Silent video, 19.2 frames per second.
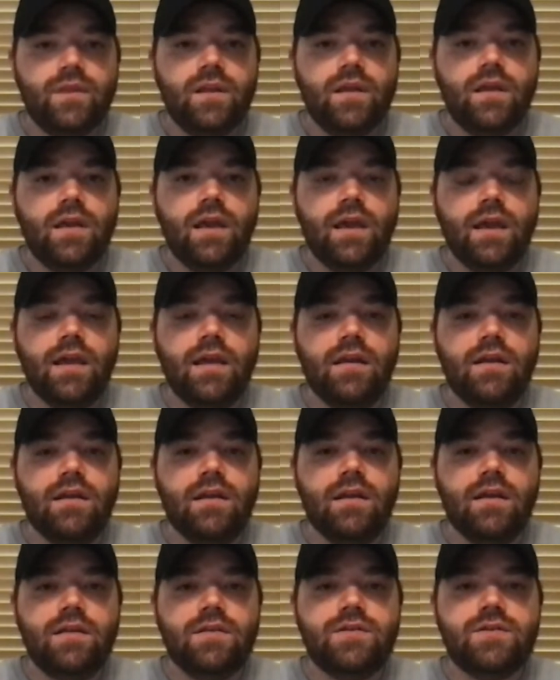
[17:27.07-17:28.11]

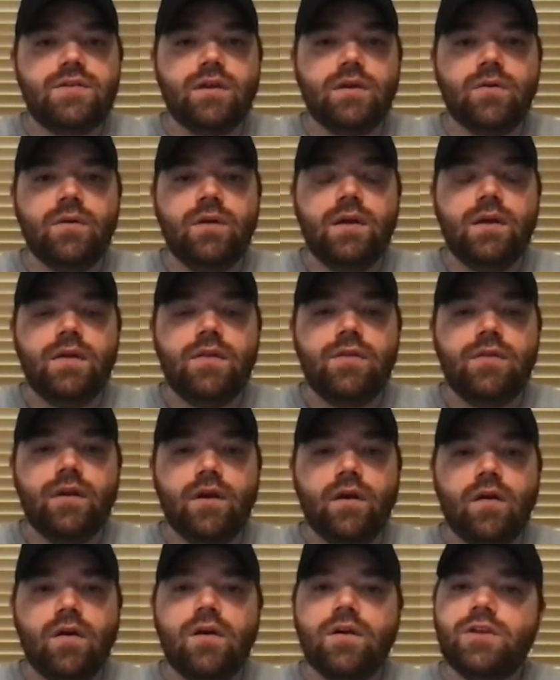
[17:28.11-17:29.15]
And so
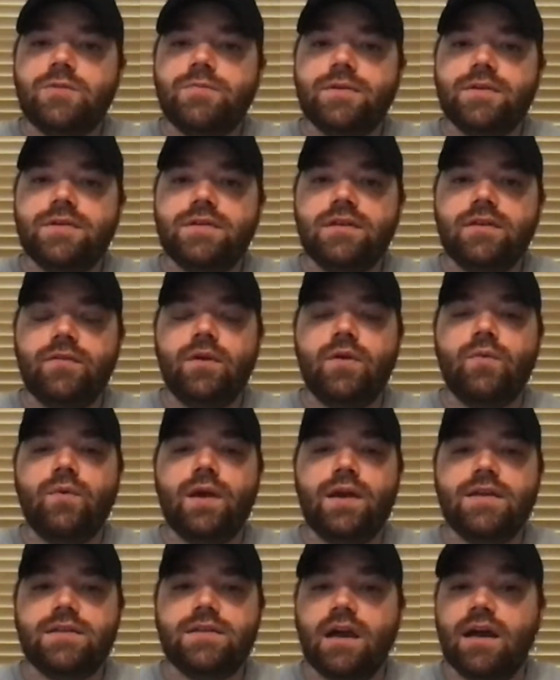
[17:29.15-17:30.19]
there are specific
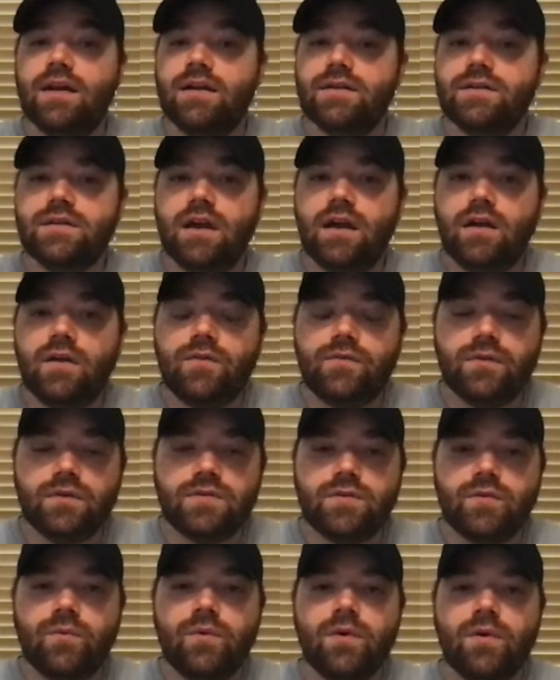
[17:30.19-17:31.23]
ways God desires for us
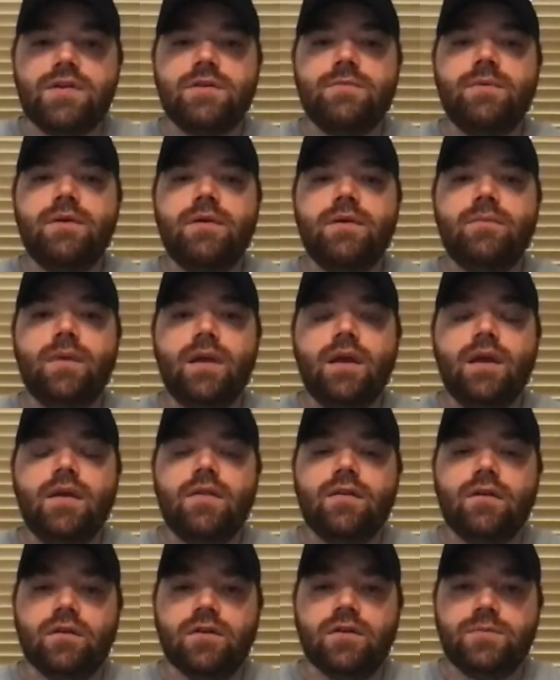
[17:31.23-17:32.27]
to worship him.
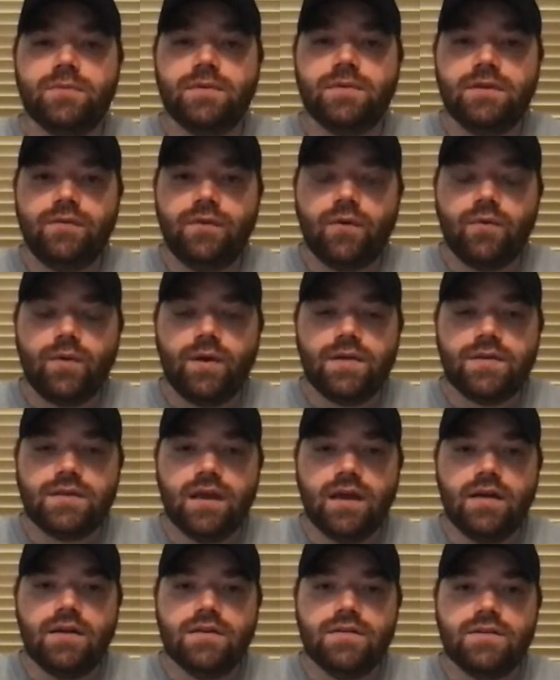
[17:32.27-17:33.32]
There are specific ways
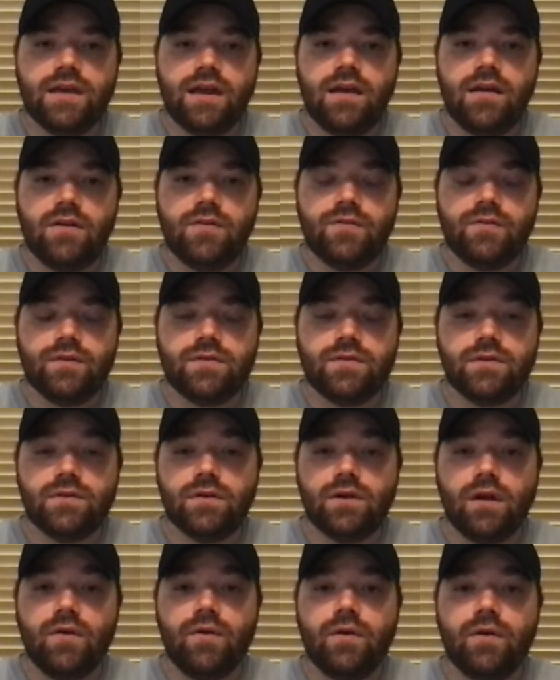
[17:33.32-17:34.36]
God desires for us to
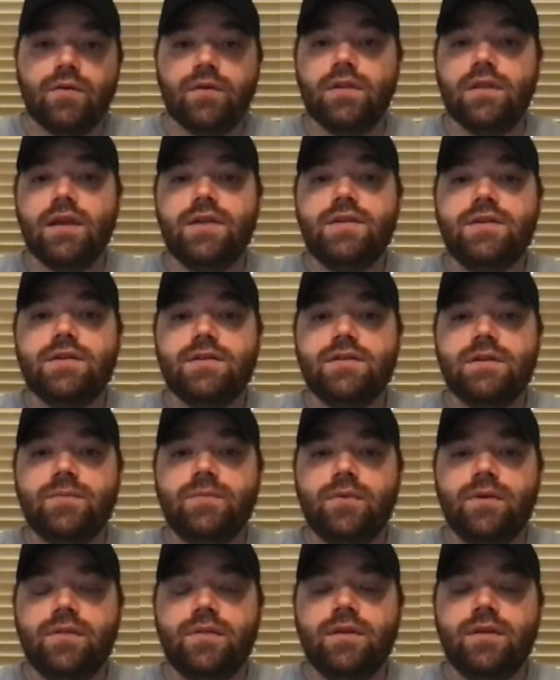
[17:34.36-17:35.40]
grow in a relationship
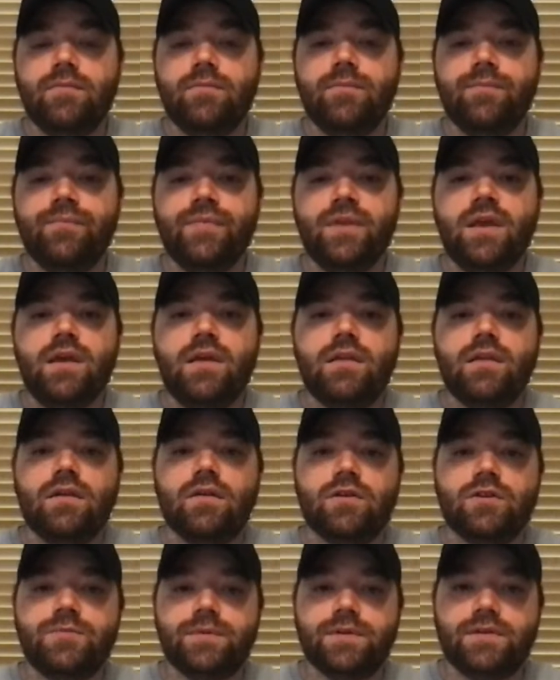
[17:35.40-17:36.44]
with him. There
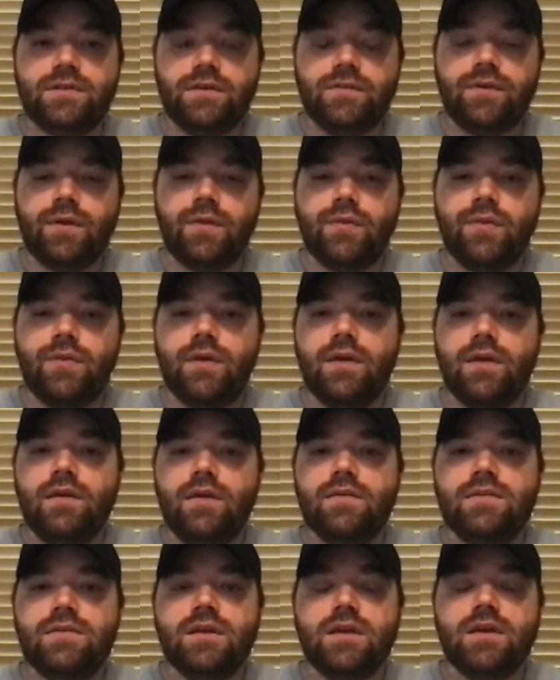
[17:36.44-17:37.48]
are specific
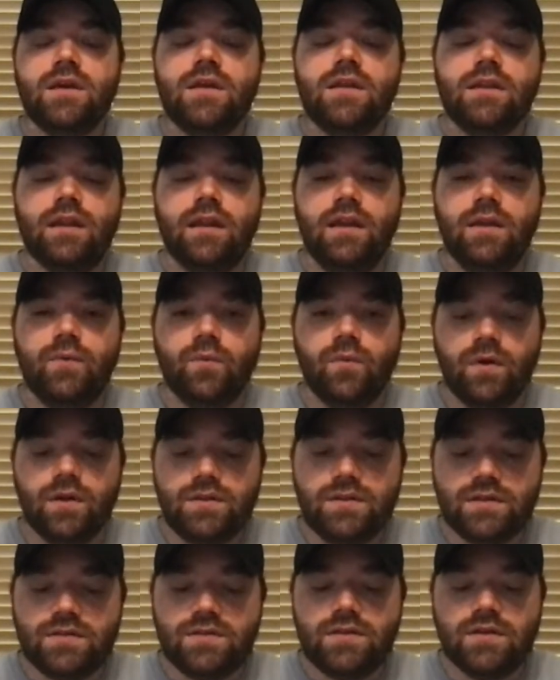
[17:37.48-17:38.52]
things that he
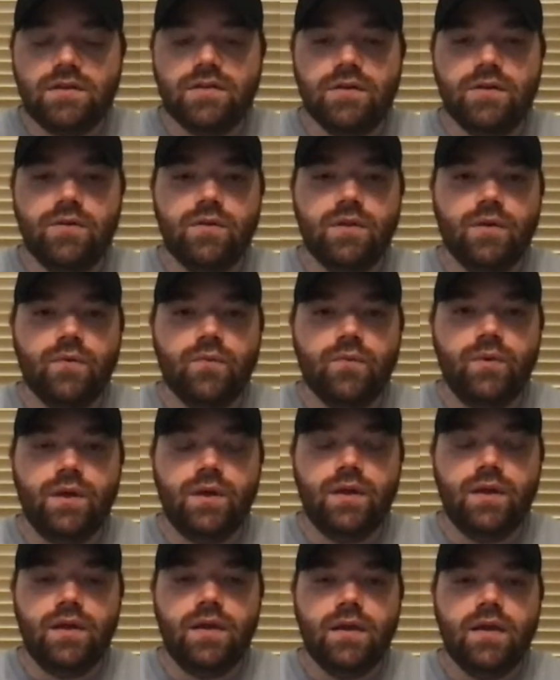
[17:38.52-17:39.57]
wants us to do that
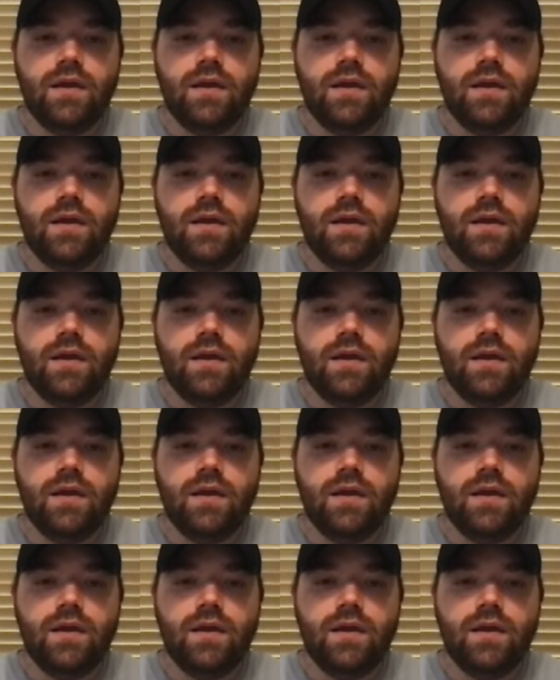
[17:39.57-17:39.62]
we